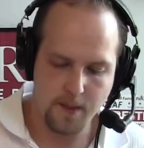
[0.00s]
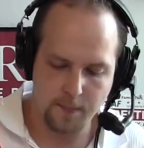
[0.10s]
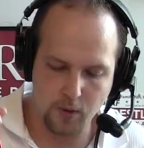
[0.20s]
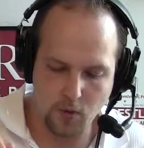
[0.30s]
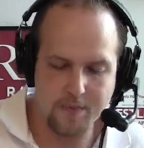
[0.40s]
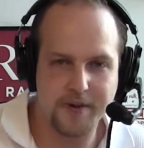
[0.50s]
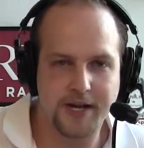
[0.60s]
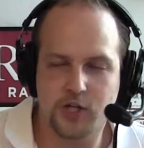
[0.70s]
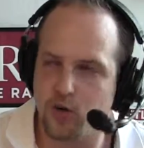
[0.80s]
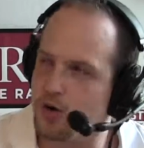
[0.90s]
But what
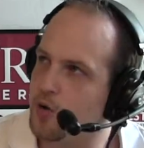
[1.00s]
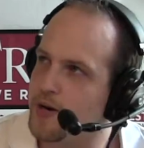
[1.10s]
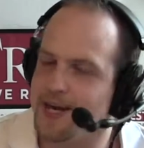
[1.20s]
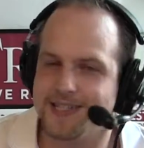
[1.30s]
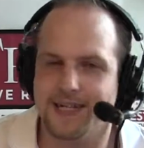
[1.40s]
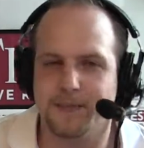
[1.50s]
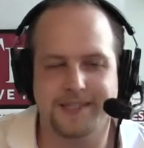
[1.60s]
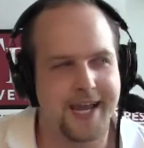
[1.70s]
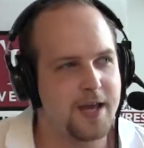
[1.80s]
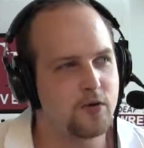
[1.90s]
Big Show and Laurinaitis end up
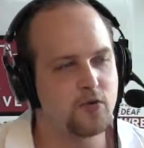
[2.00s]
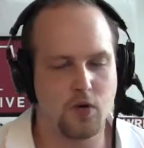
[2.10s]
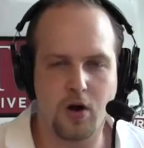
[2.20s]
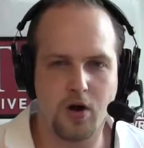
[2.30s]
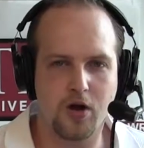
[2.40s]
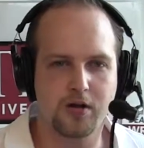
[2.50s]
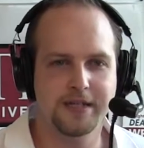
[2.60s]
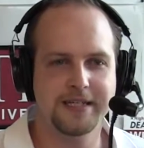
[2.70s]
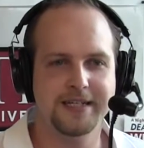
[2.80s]
saying on Raw